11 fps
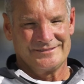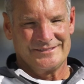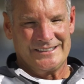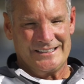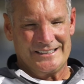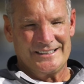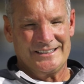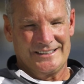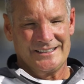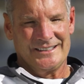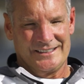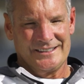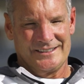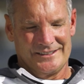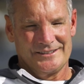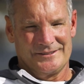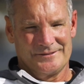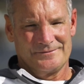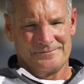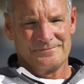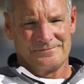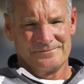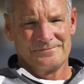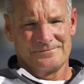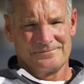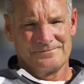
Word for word: Griffin died of a heroin